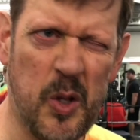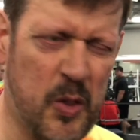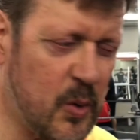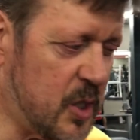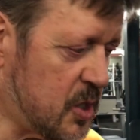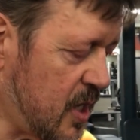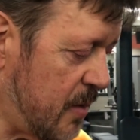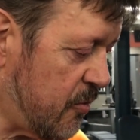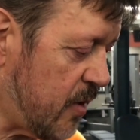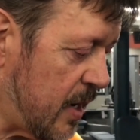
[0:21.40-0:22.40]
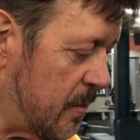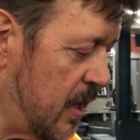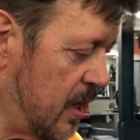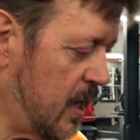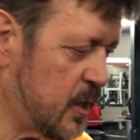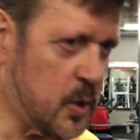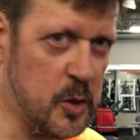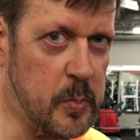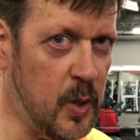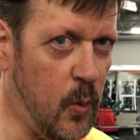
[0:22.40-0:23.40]
early 30s time frame. So
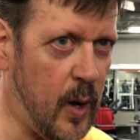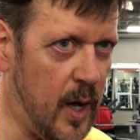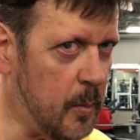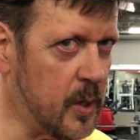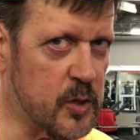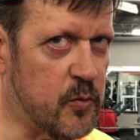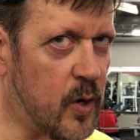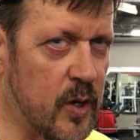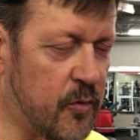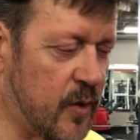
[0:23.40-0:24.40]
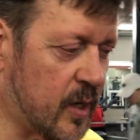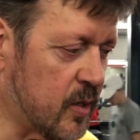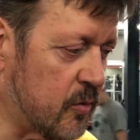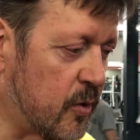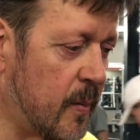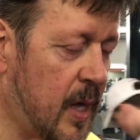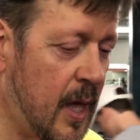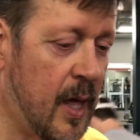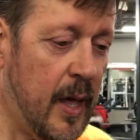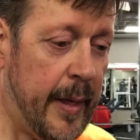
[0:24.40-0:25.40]
it's been a while, but it's very effective.
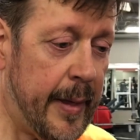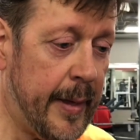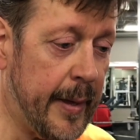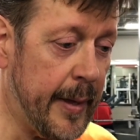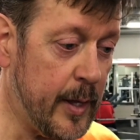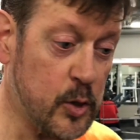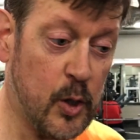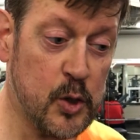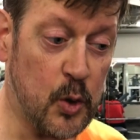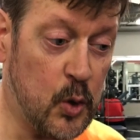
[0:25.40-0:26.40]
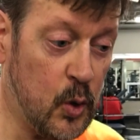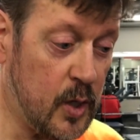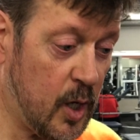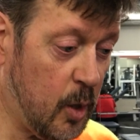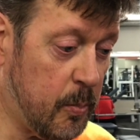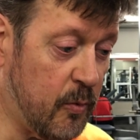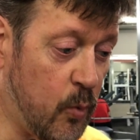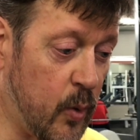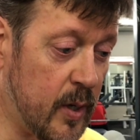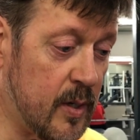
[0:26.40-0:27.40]
It's also good to help
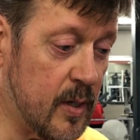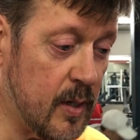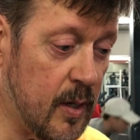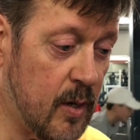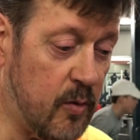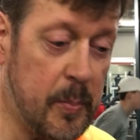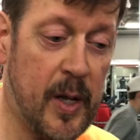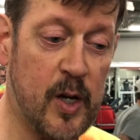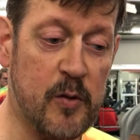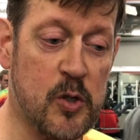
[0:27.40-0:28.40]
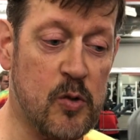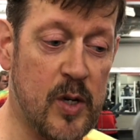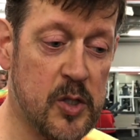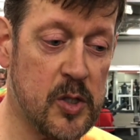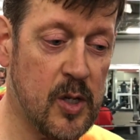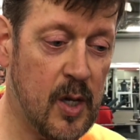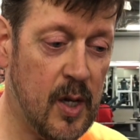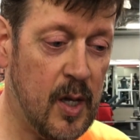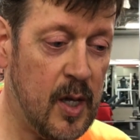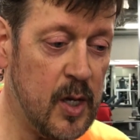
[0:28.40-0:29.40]
avoid repetitive stress
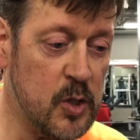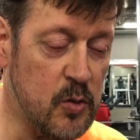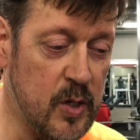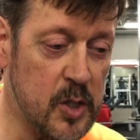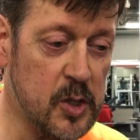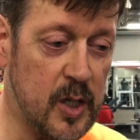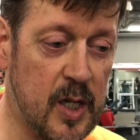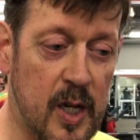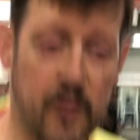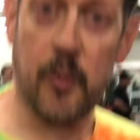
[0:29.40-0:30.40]
injuries like you get